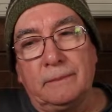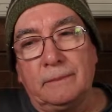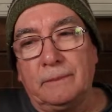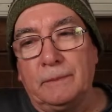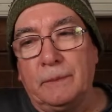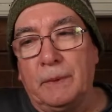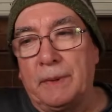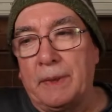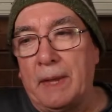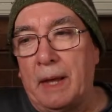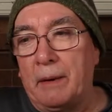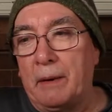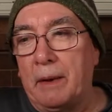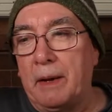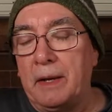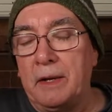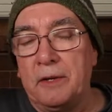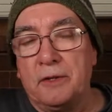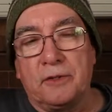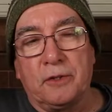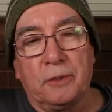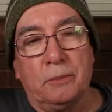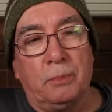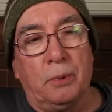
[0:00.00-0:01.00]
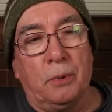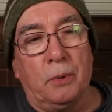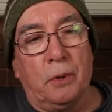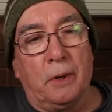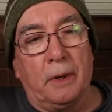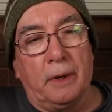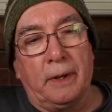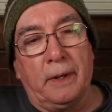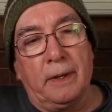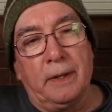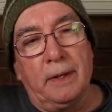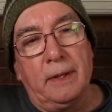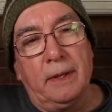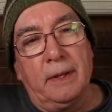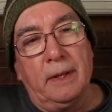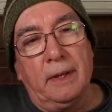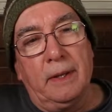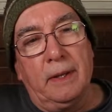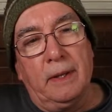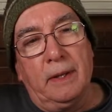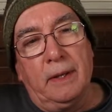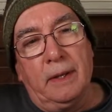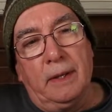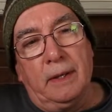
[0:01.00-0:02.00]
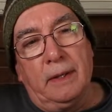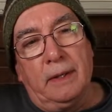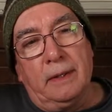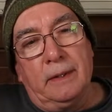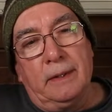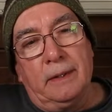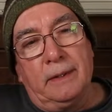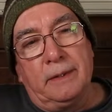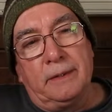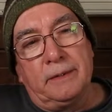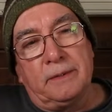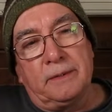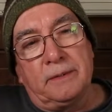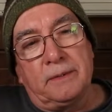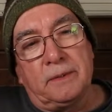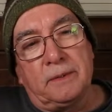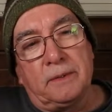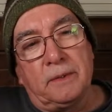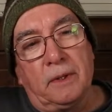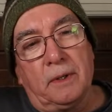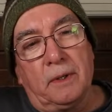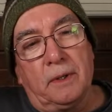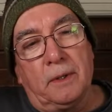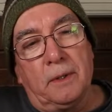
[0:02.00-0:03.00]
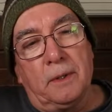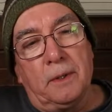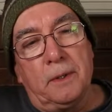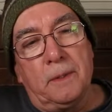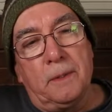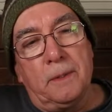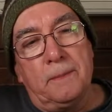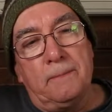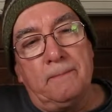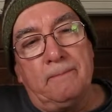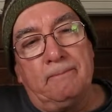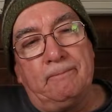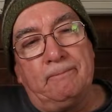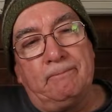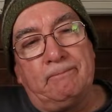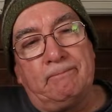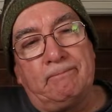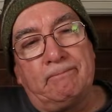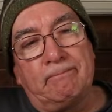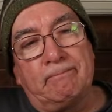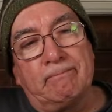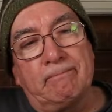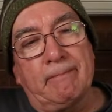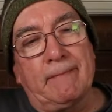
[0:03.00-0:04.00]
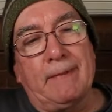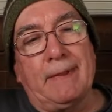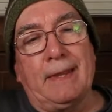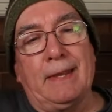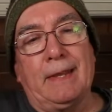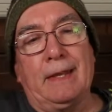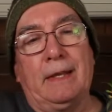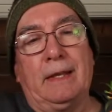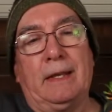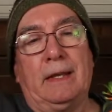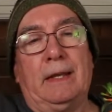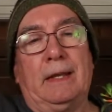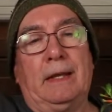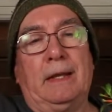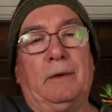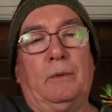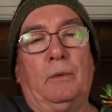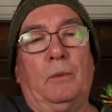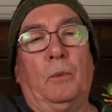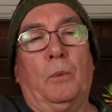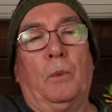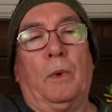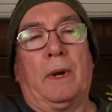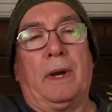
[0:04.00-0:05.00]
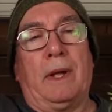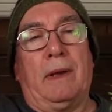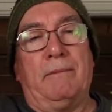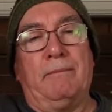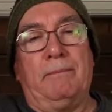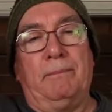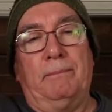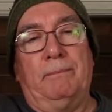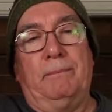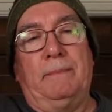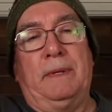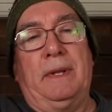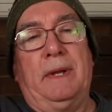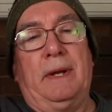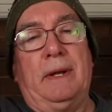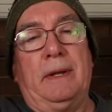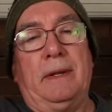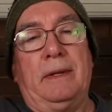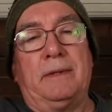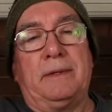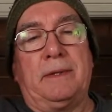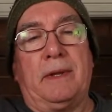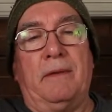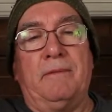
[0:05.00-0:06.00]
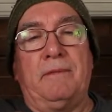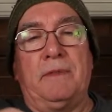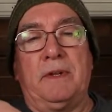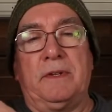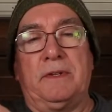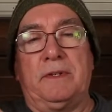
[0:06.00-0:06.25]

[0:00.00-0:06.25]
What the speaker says: without any support. So what I've done is I have